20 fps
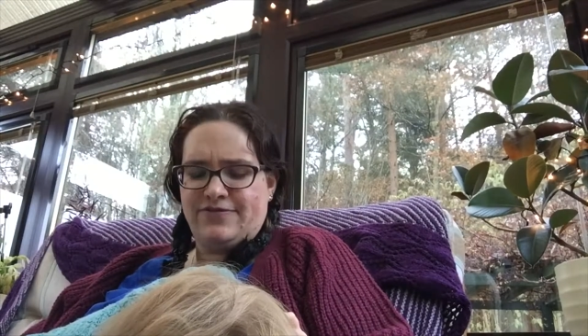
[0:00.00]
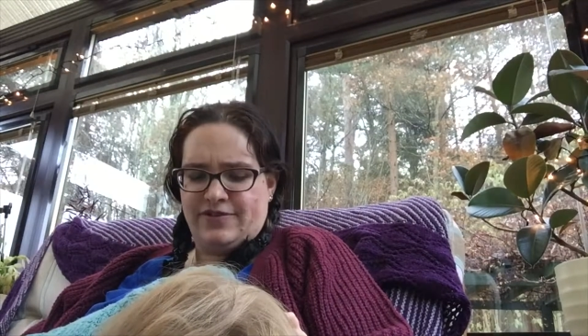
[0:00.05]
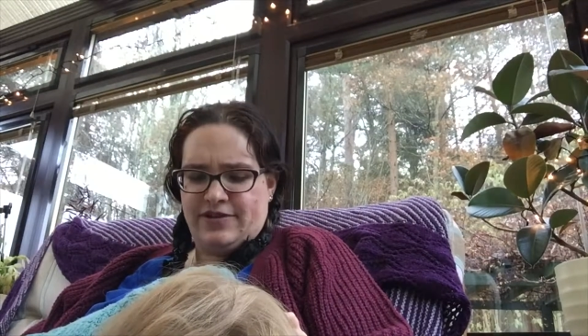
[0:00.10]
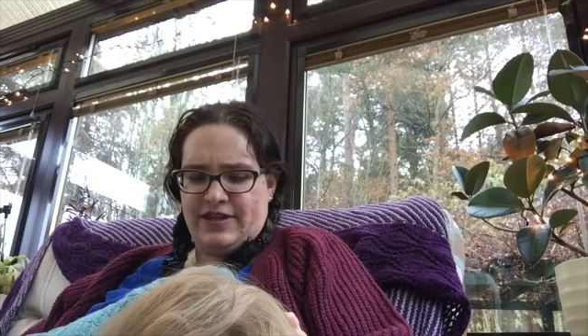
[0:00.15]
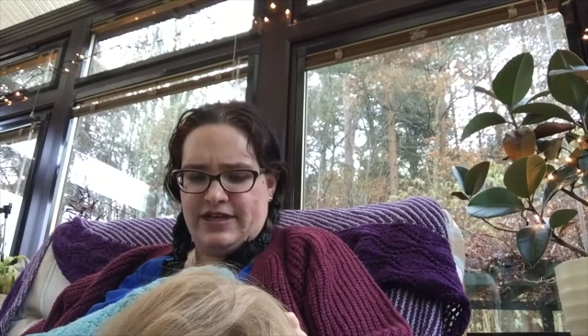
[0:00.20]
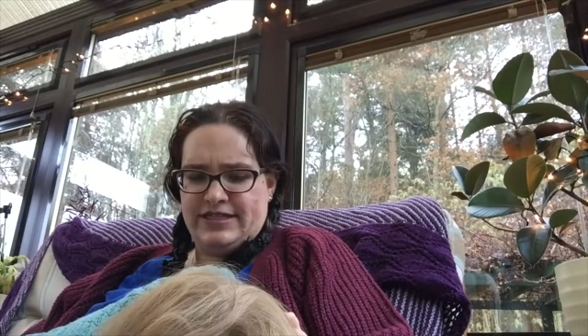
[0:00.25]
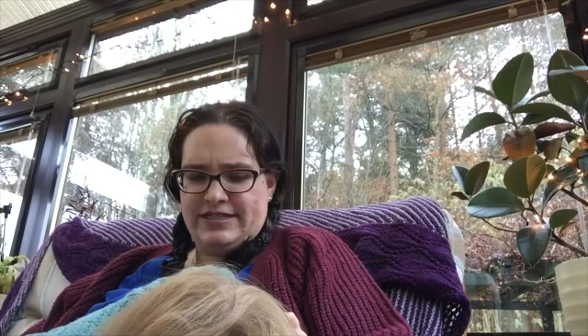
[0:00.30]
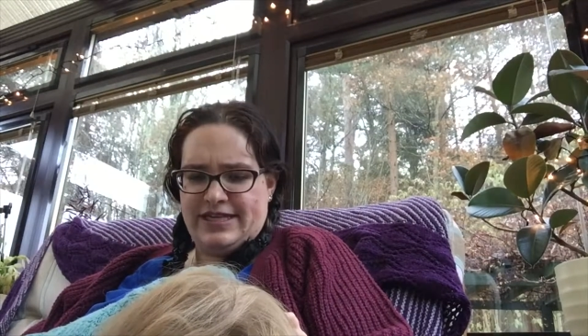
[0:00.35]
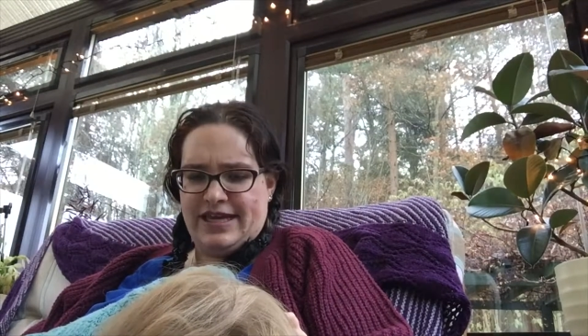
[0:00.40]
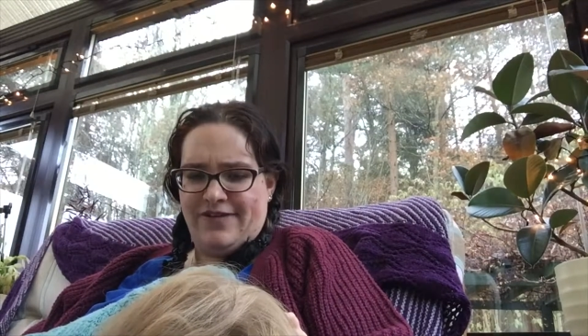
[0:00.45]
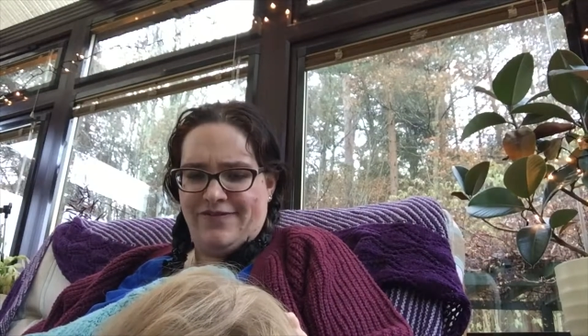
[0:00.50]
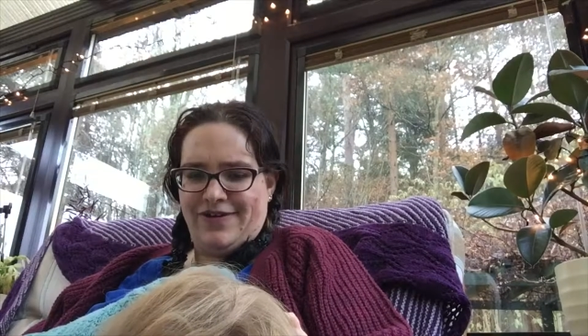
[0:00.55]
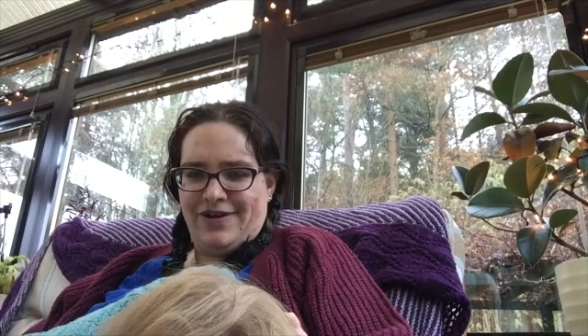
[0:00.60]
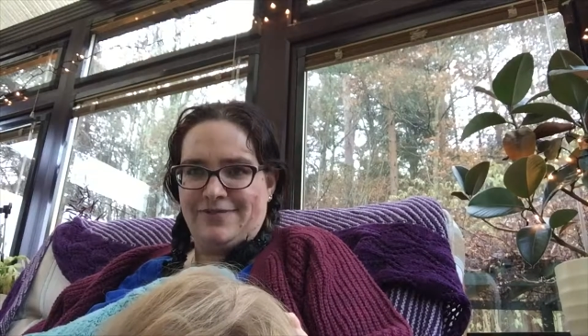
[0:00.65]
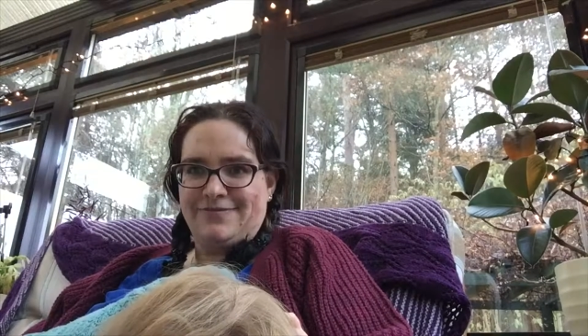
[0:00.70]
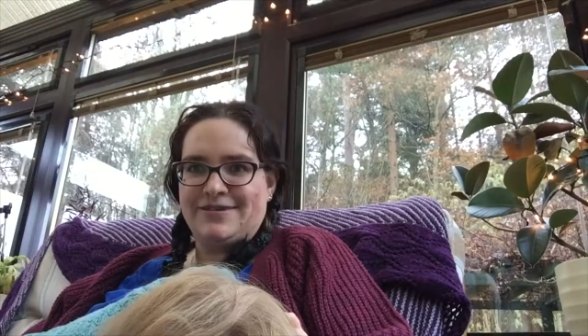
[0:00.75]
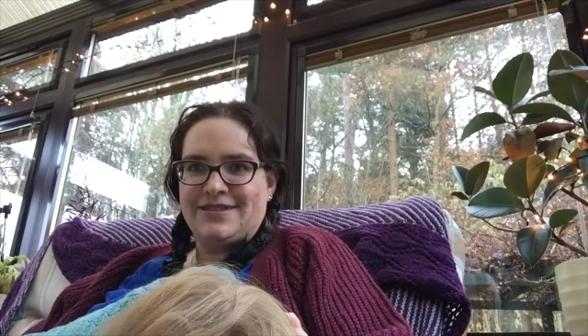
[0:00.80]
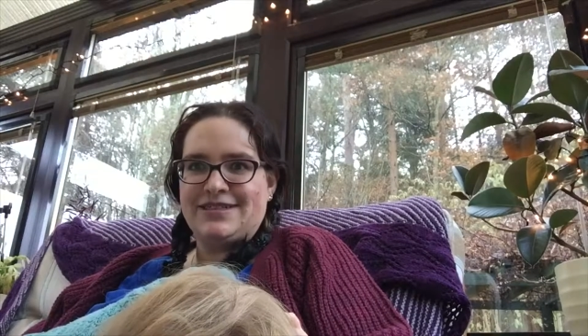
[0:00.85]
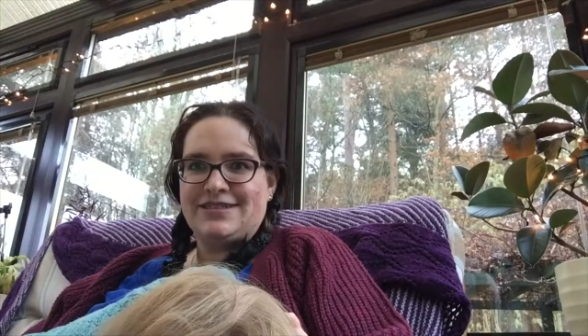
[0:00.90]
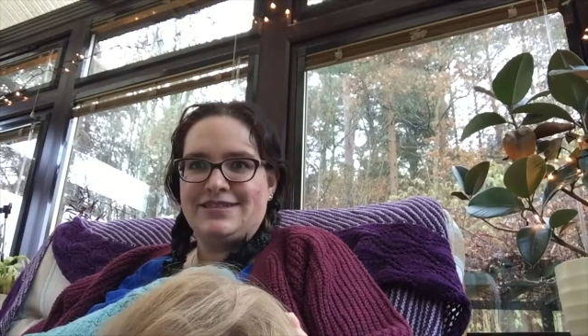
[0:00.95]
Thanksgiving.
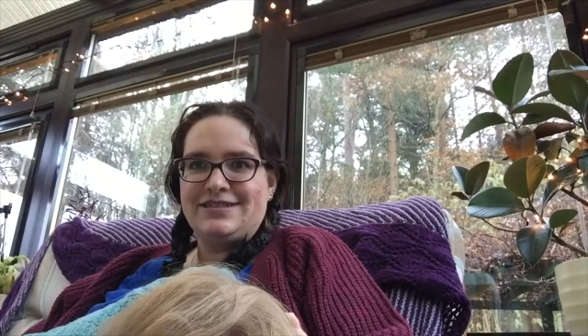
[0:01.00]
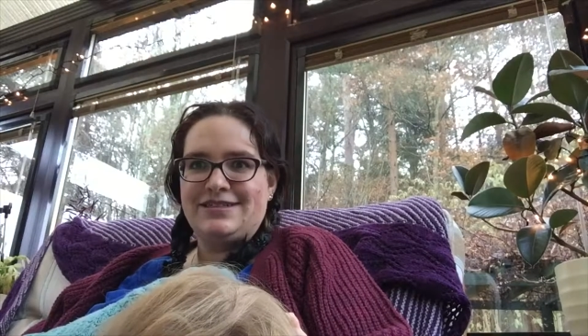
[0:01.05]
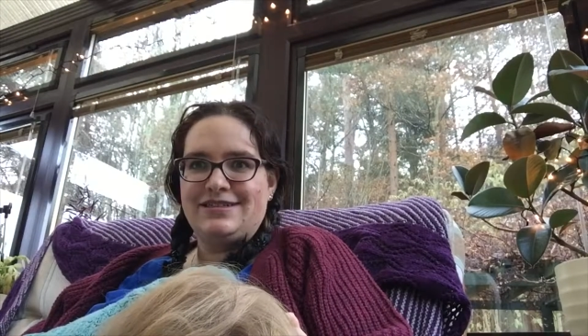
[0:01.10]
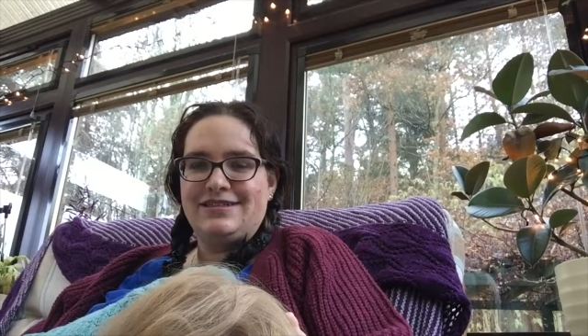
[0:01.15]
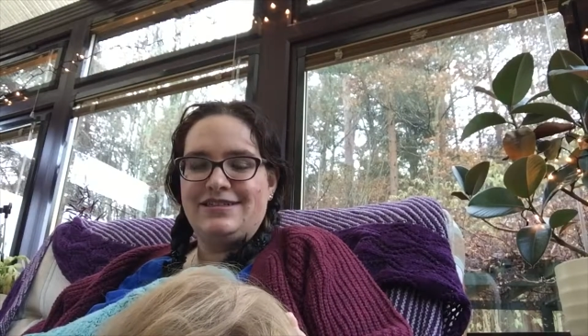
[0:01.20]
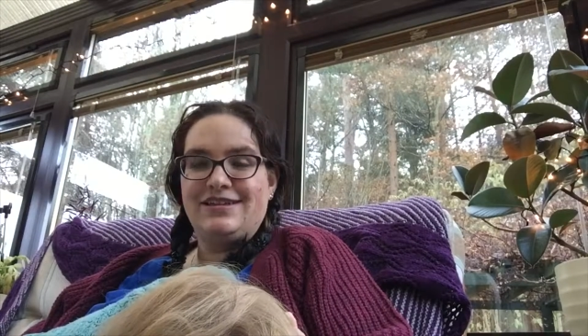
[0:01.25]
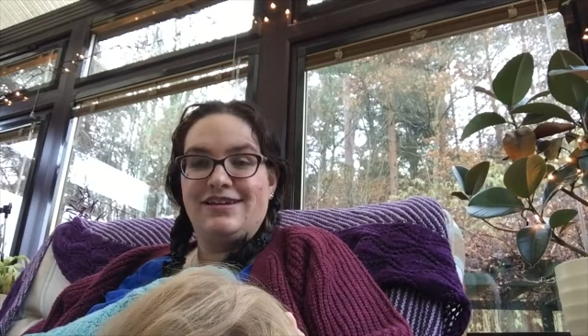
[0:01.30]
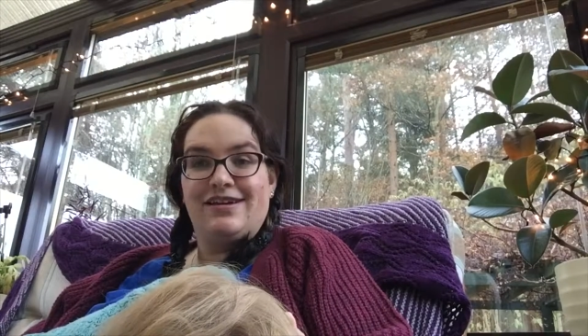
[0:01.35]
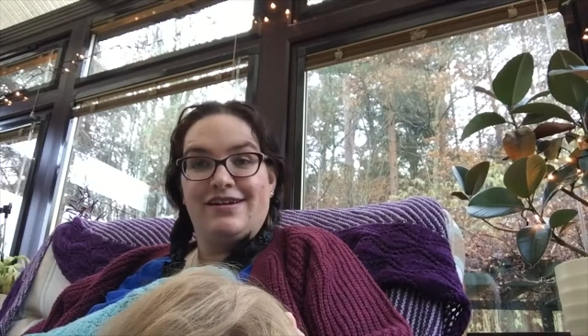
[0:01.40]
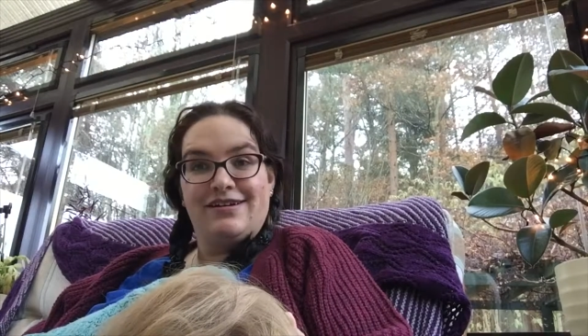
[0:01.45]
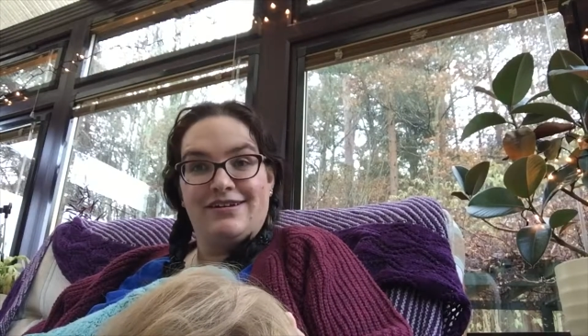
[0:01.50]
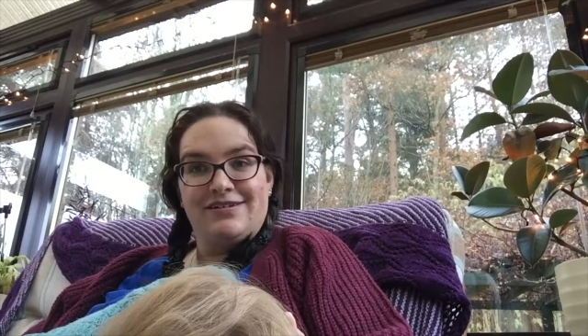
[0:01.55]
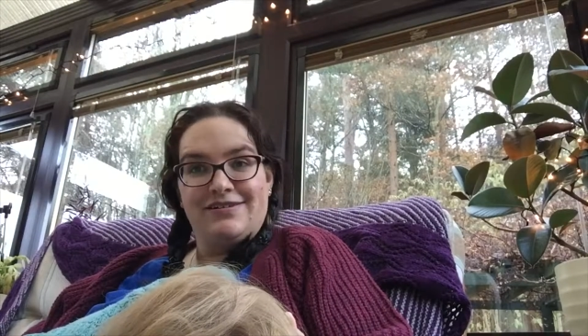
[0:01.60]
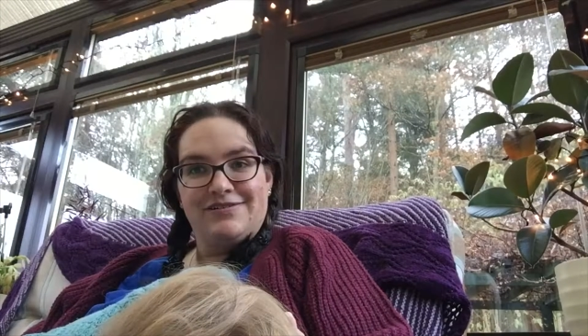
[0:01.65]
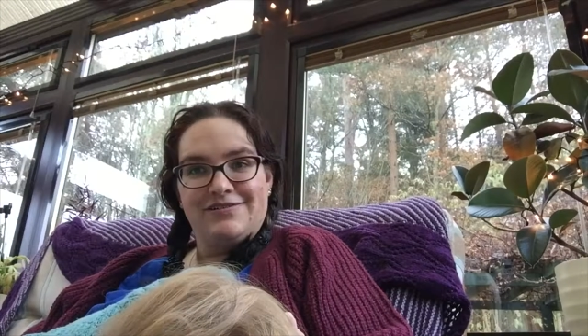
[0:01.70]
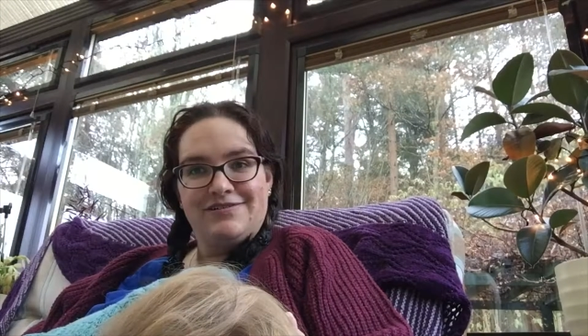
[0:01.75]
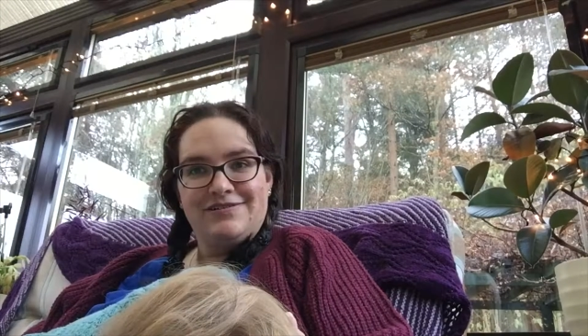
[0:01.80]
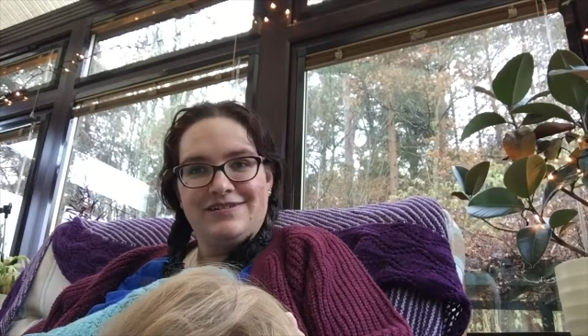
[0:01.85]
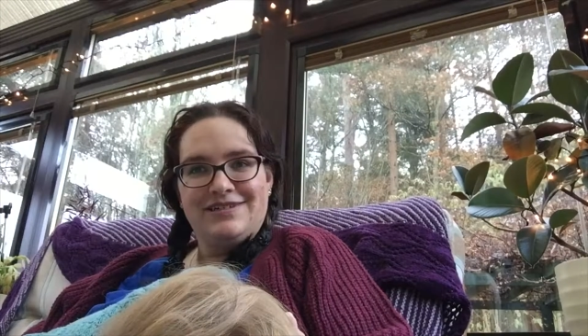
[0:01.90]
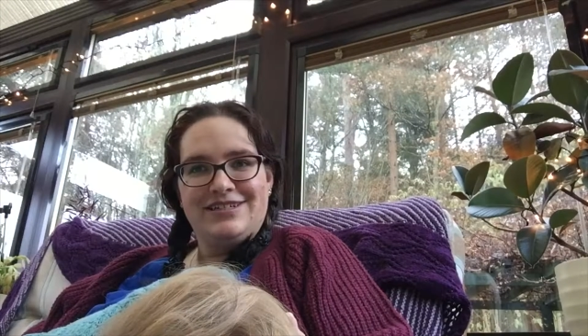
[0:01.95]
I'm like,
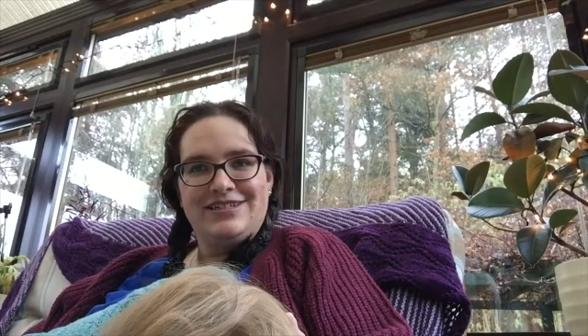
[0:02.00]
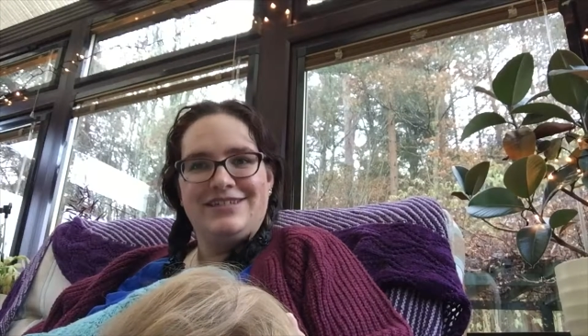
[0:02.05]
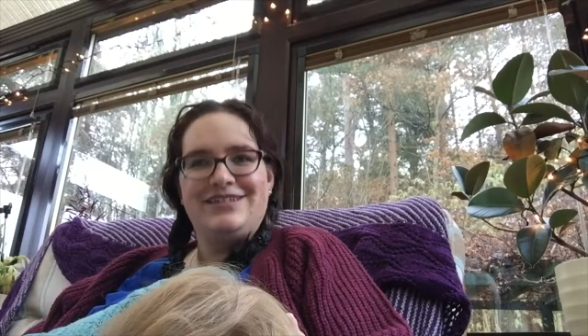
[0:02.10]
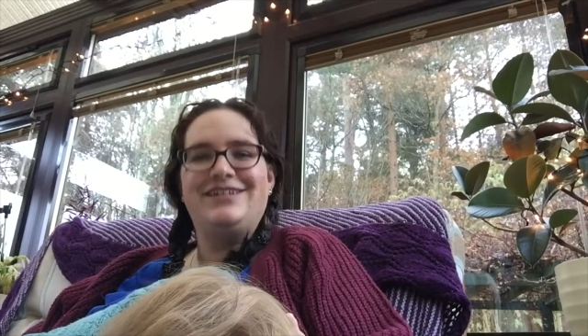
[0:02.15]
no,